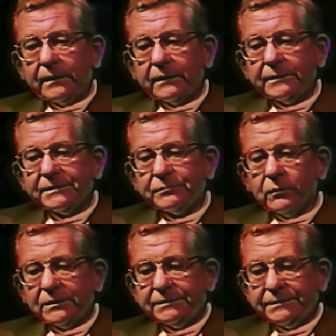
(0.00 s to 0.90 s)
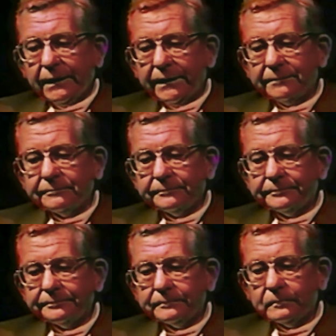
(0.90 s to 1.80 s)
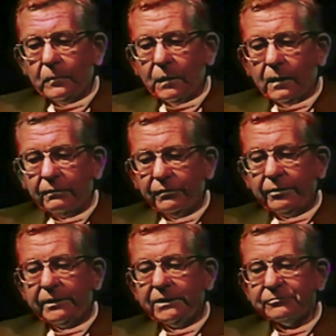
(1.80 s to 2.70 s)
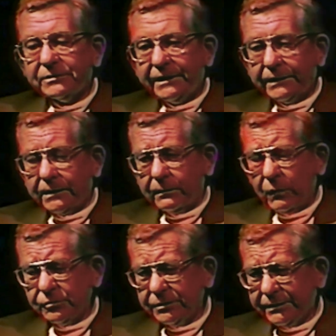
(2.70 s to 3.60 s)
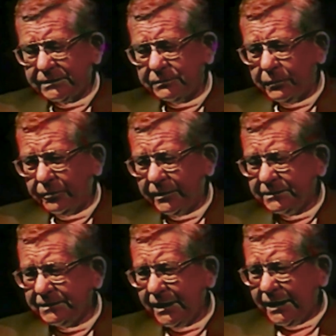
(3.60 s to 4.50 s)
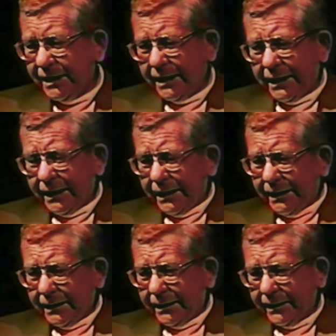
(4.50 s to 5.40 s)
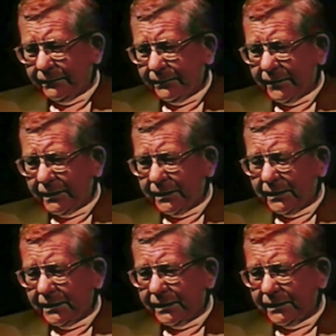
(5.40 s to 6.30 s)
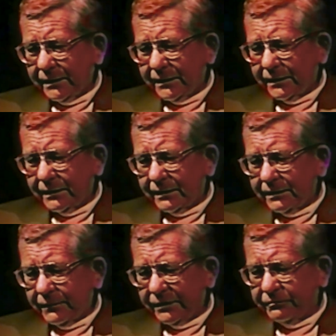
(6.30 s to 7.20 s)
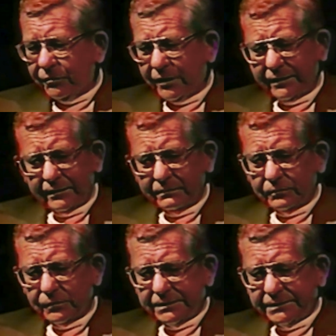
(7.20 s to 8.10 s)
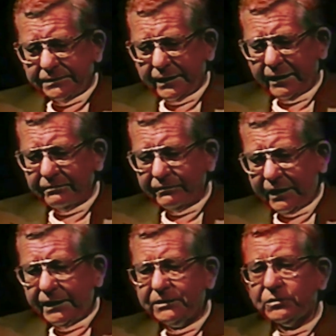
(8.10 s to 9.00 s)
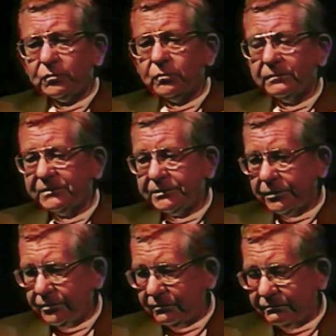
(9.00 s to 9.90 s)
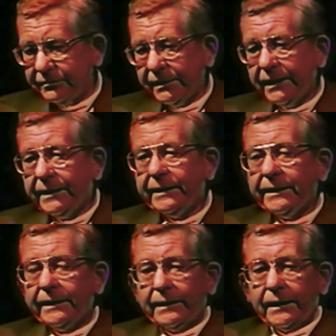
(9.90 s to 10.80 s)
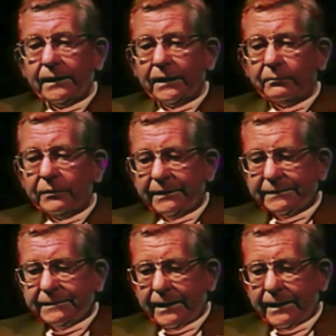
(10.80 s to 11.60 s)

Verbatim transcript: This was a very interesting and emotional experience. My father was not of age to have served, but